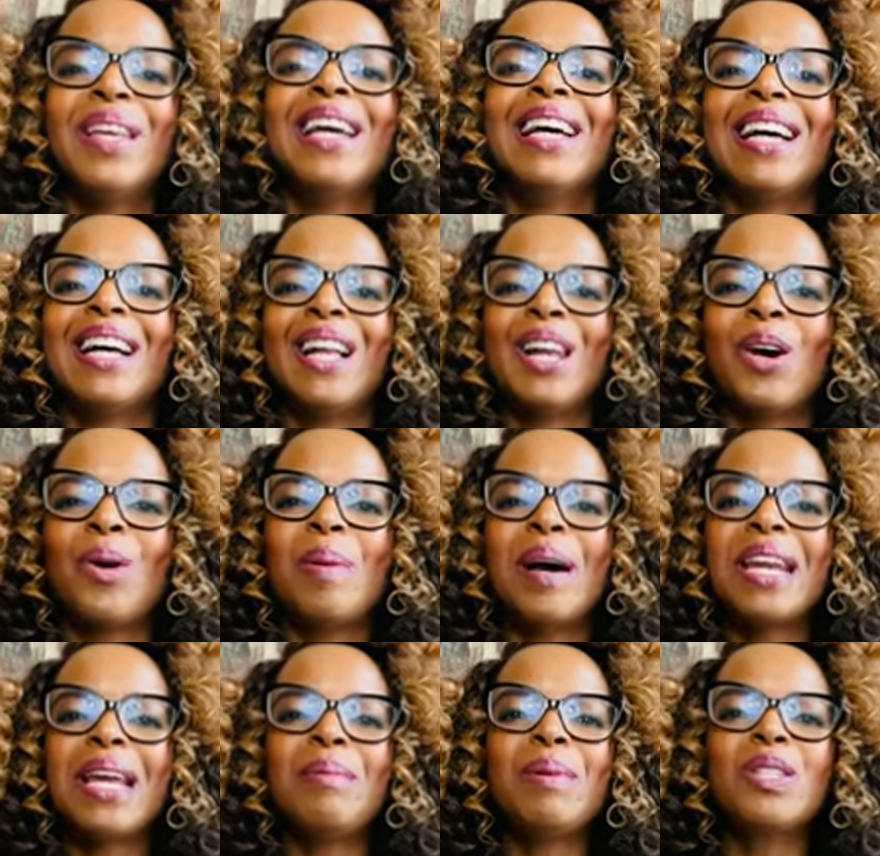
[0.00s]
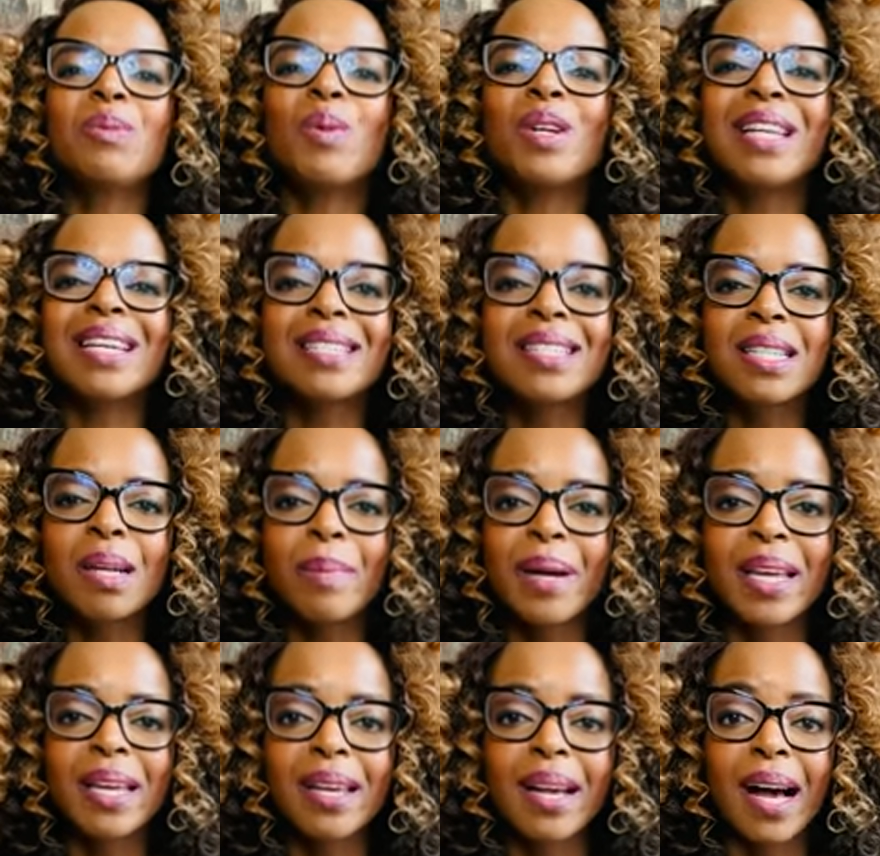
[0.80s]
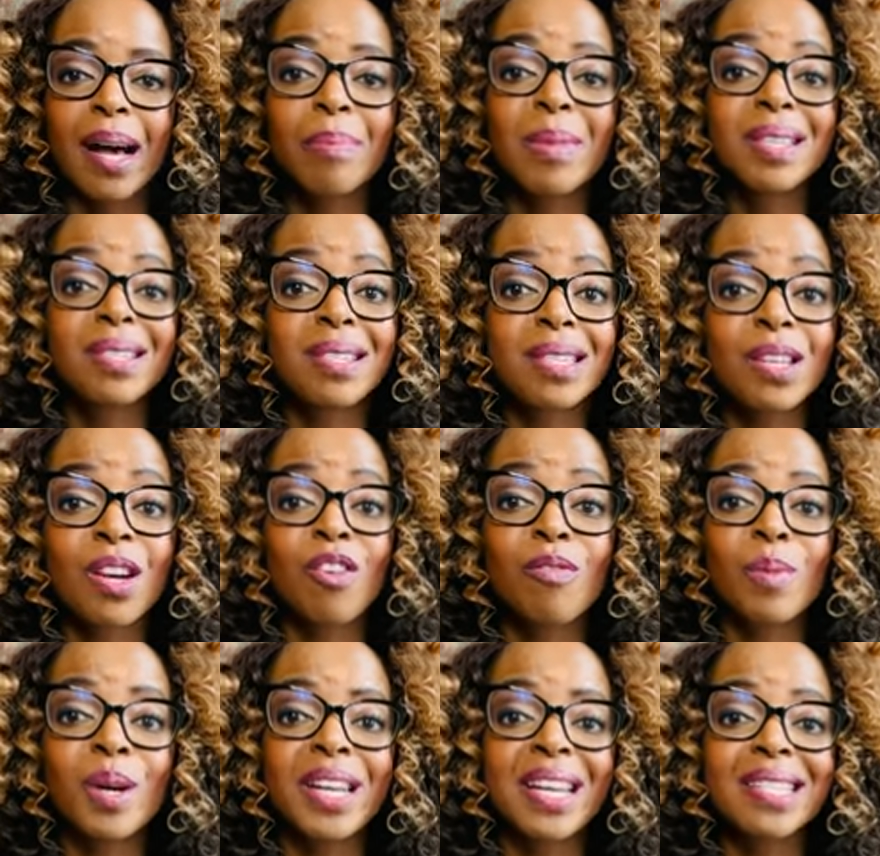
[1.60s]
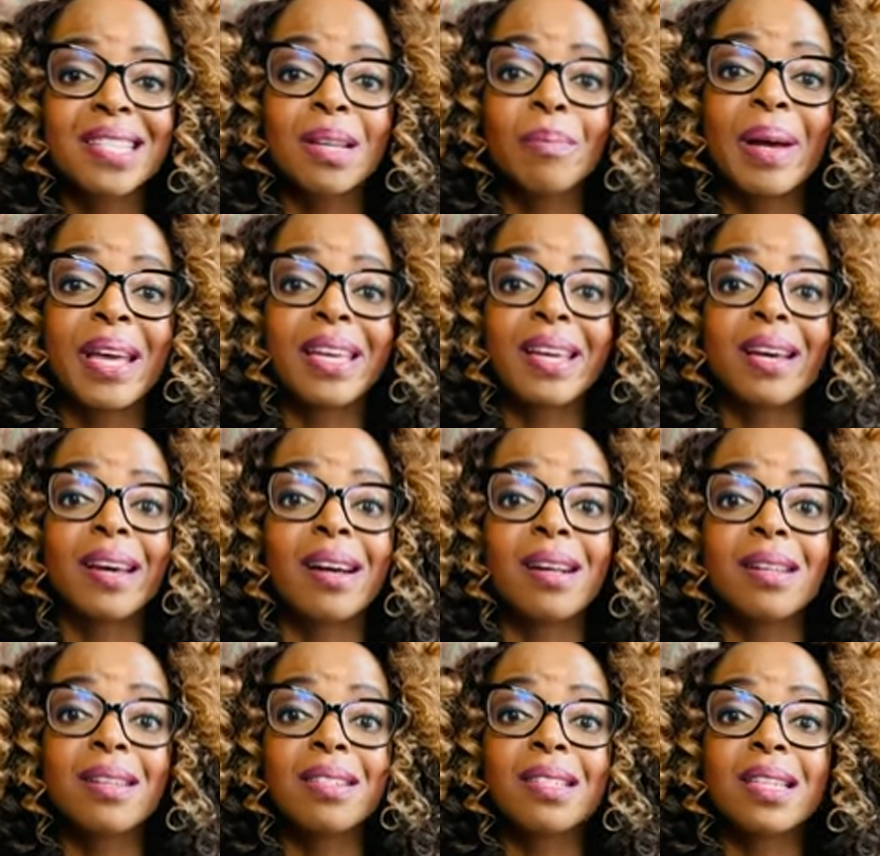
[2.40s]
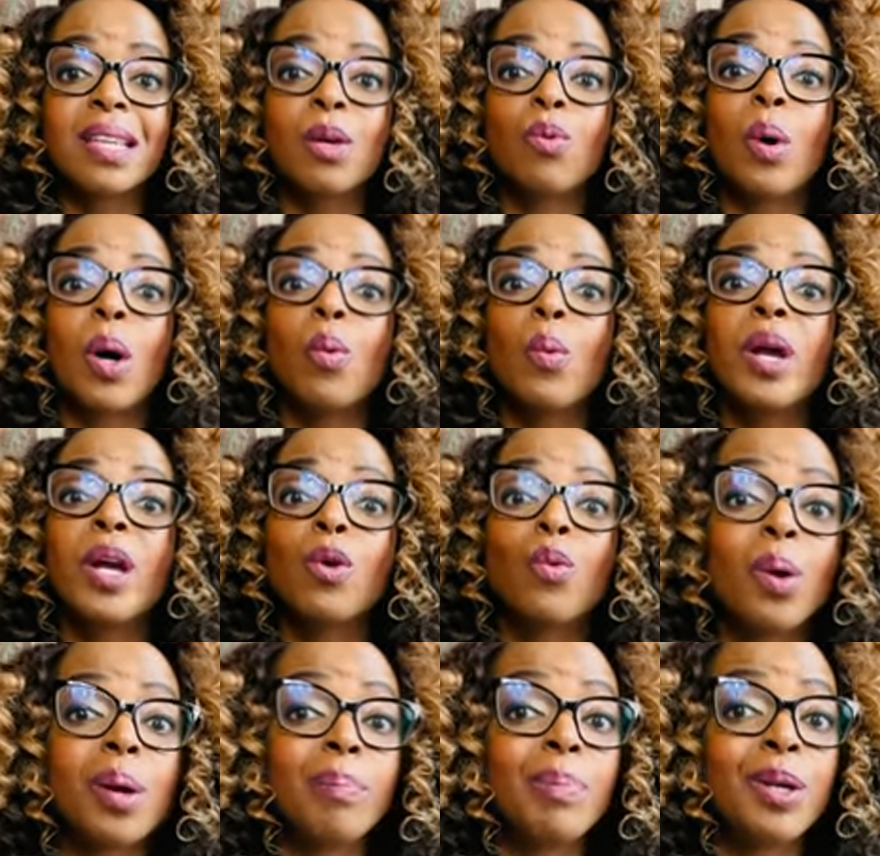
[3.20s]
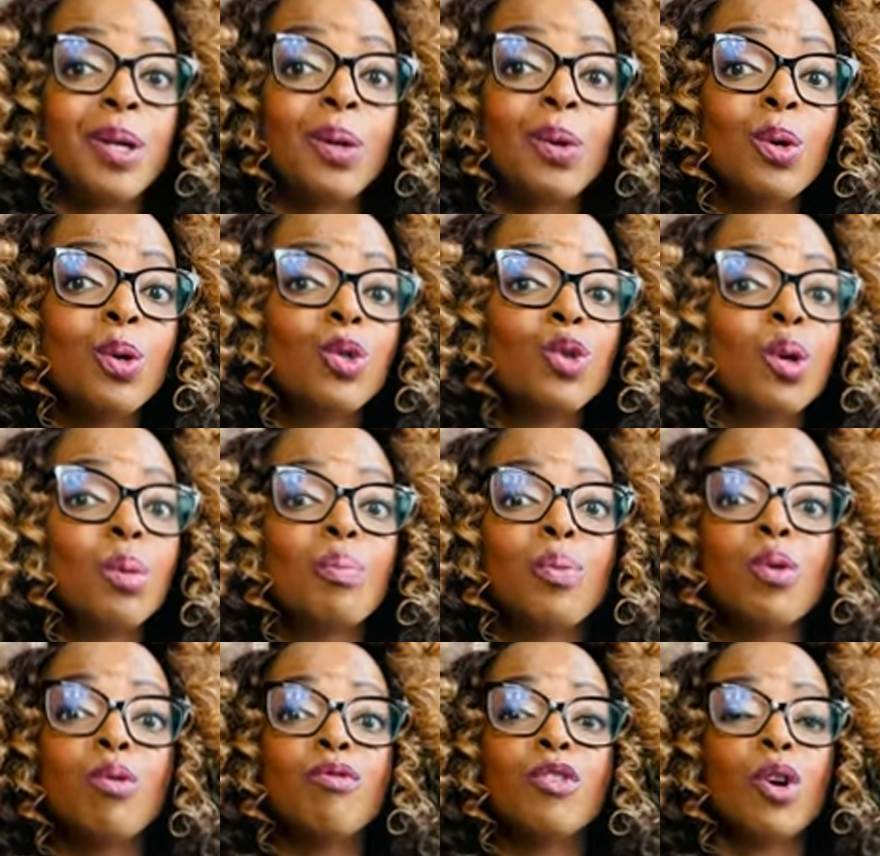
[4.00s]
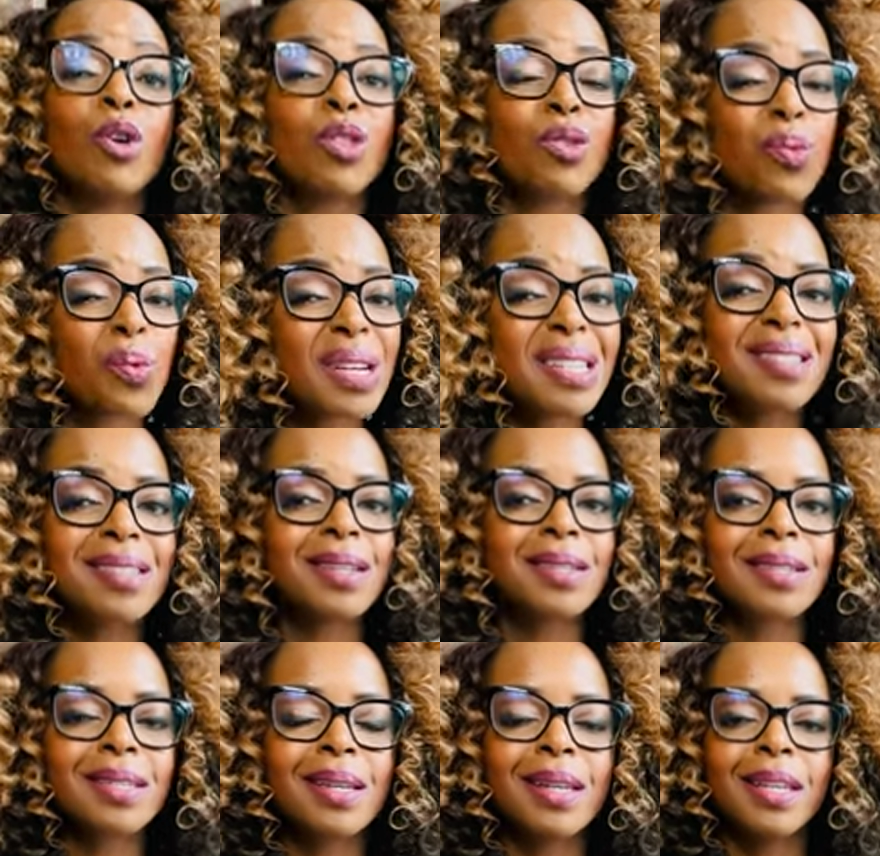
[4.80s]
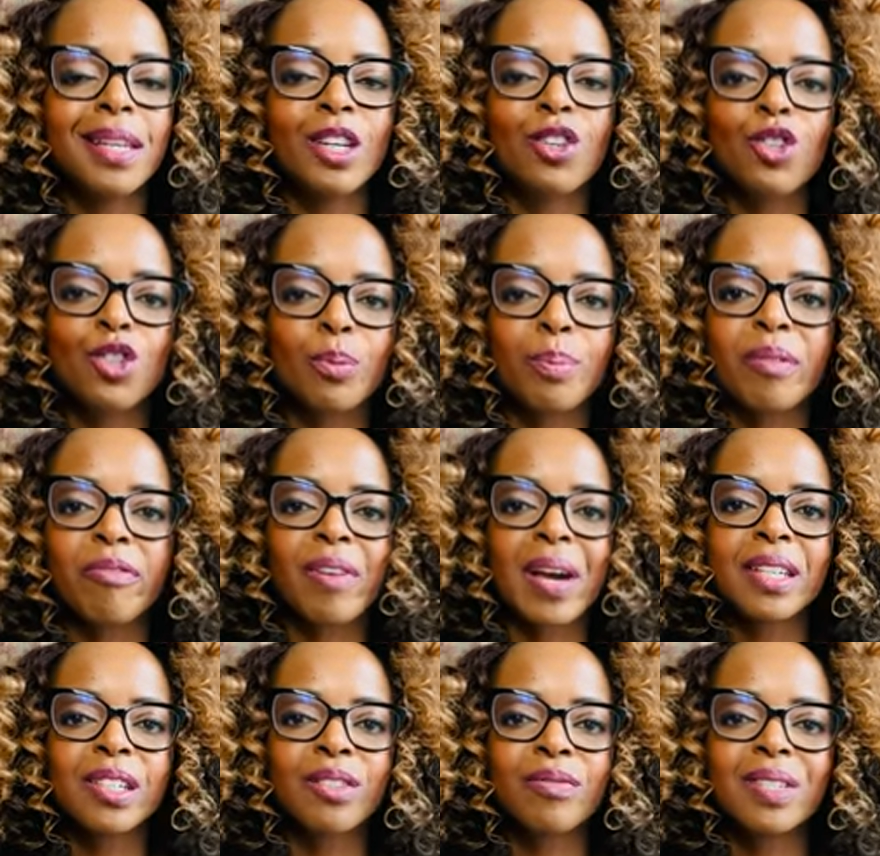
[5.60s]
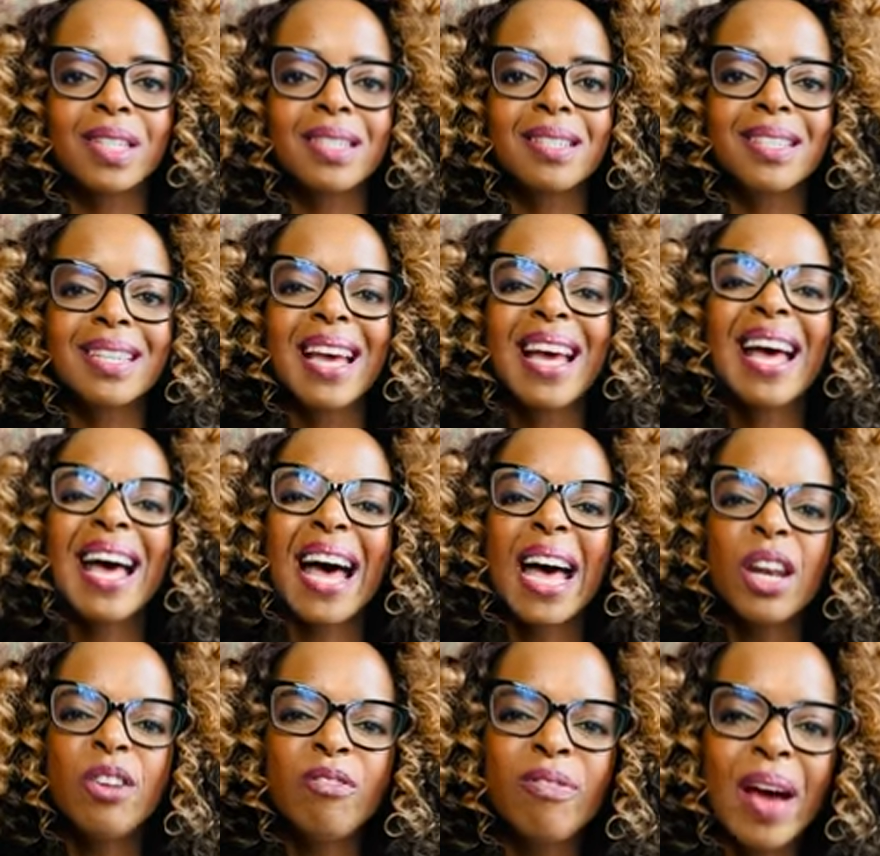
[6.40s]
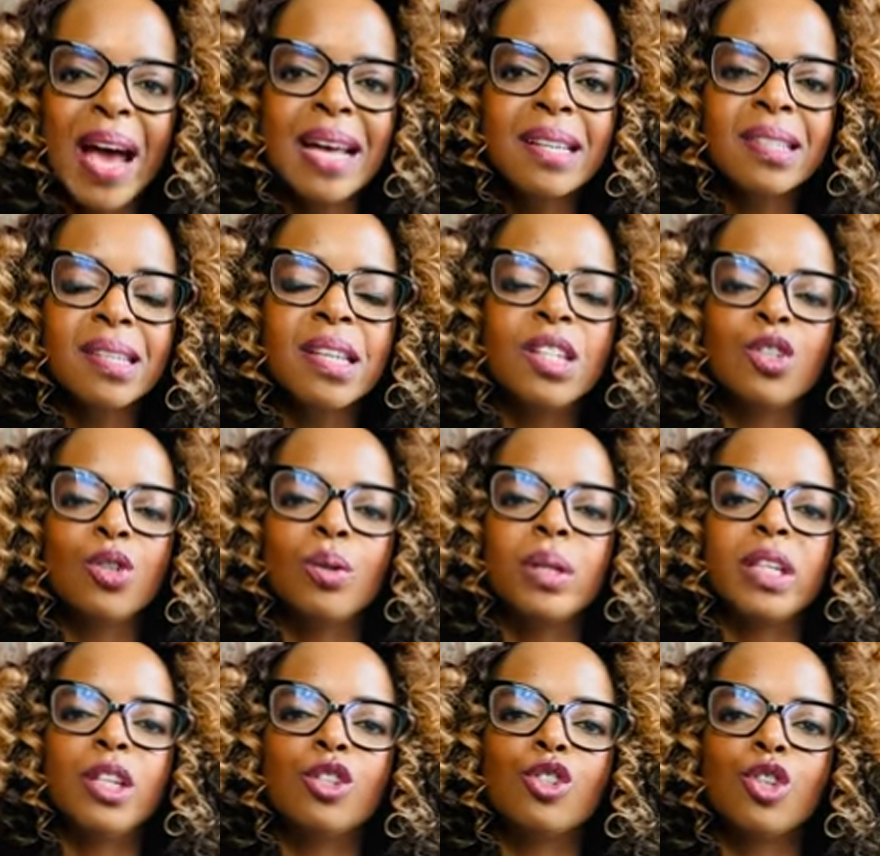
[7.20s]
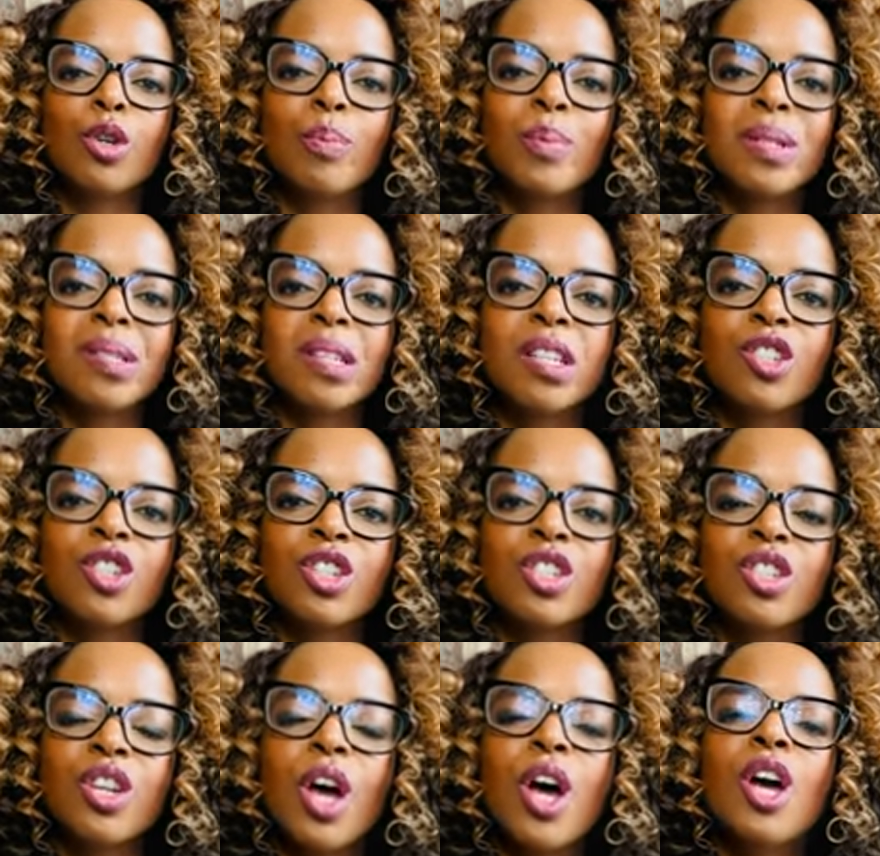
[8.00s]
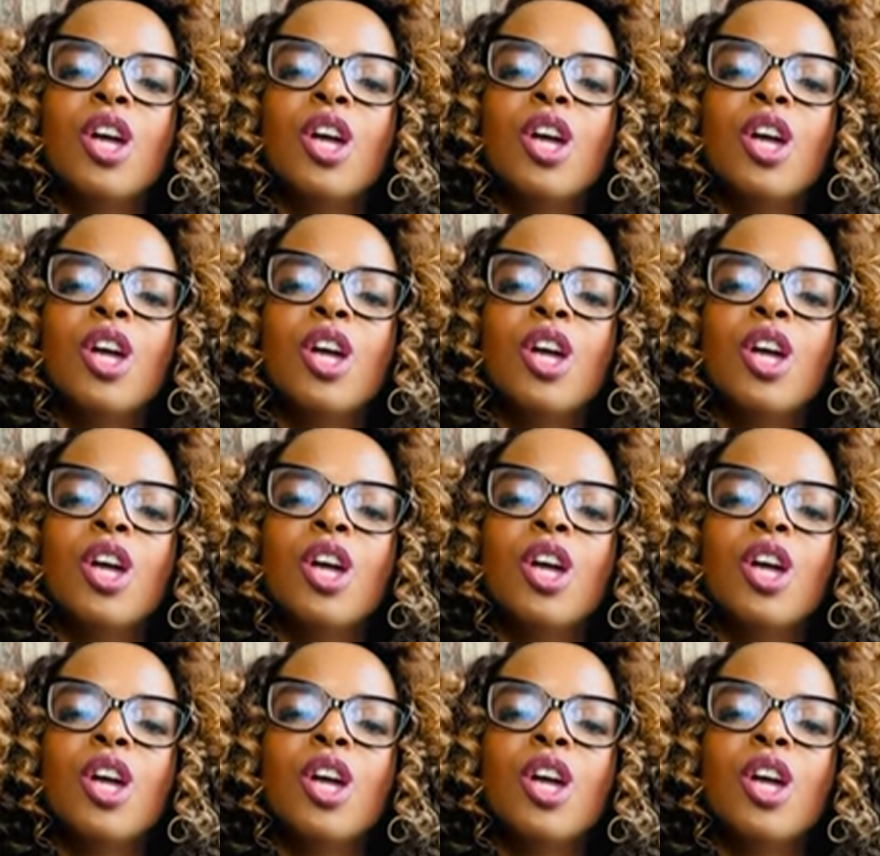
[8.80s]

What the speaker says: Hello, my name is Modesta Mahiga. I'm the CEO of Modesta Mahiga LLC, where we equip you to improve your 360 leadership effectiveness, advance into leadership positions,